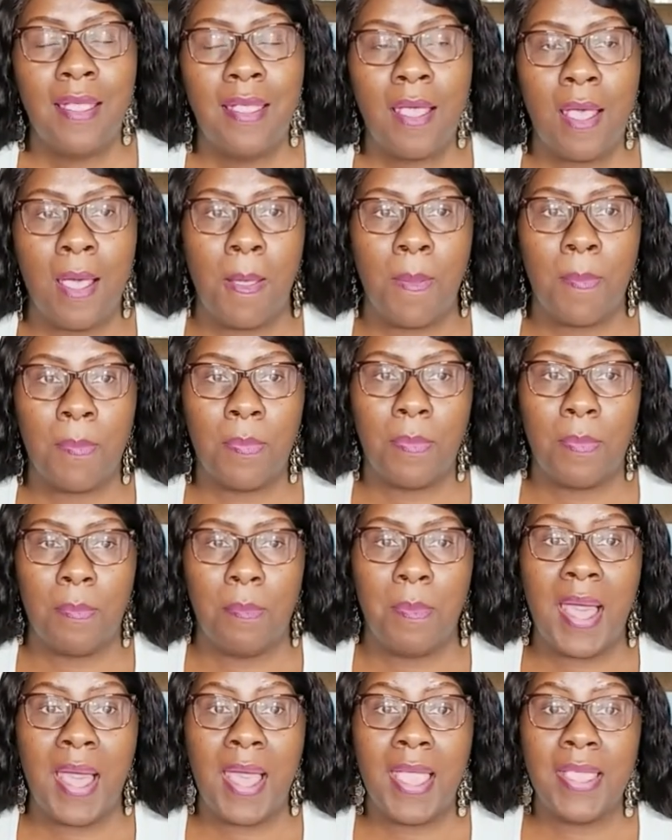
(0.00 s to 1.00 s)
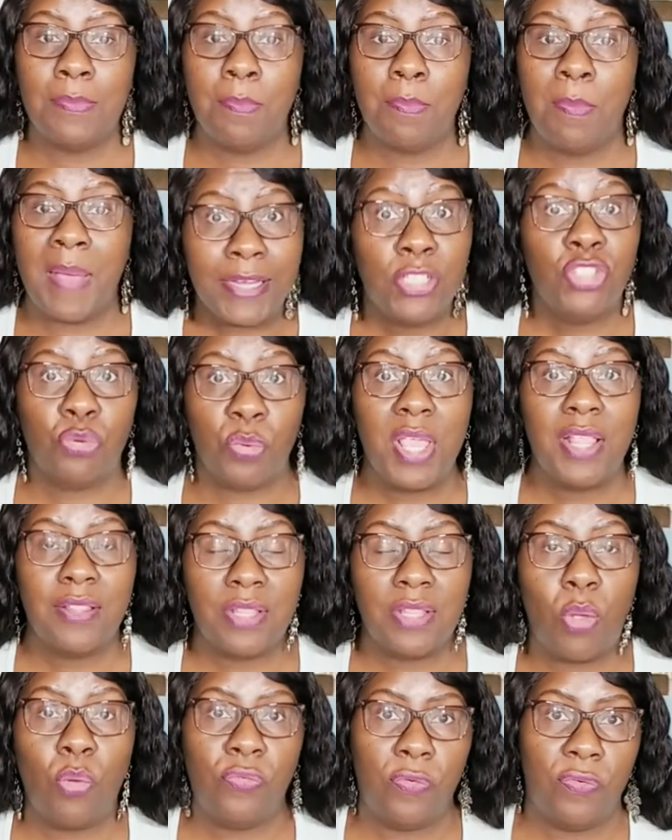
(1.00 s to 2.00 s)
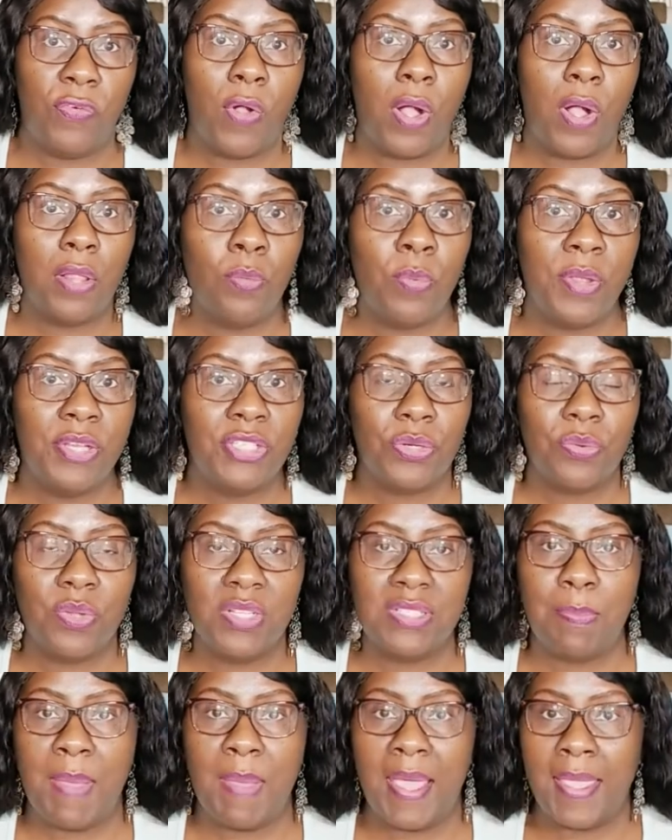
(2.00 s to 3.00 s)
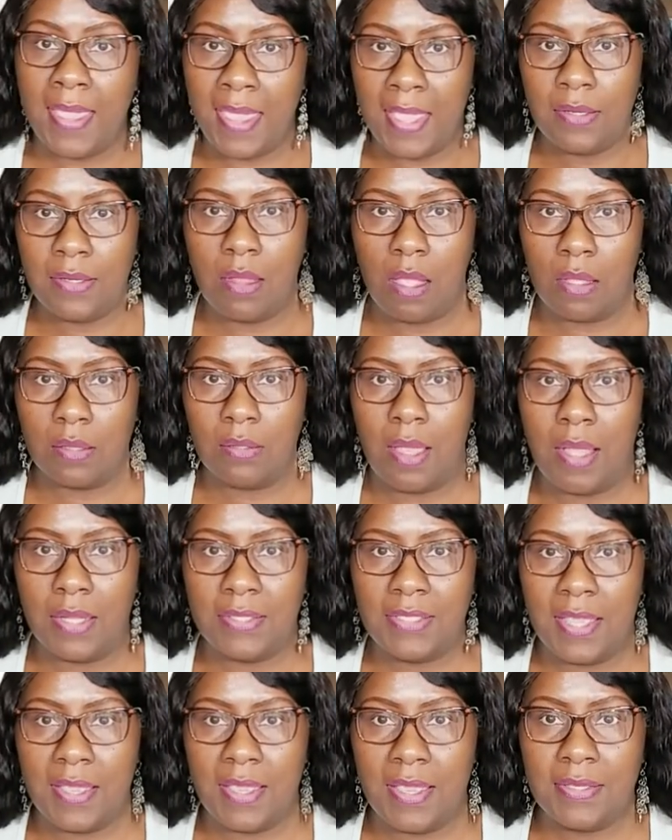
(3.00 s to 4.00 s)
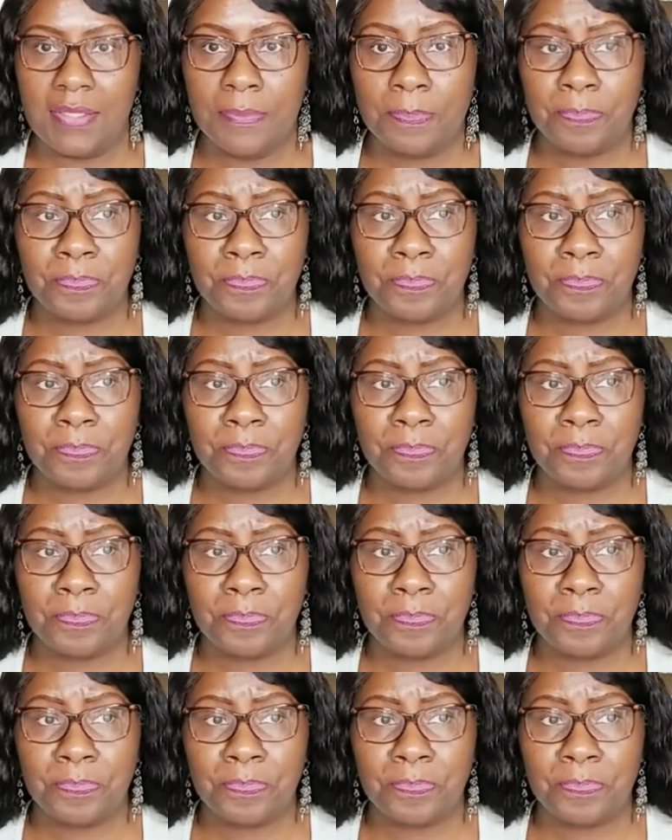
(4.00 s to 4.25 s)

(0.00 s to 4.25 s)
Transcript: Um, my my drink though for fall and winter is my eggnog lattes.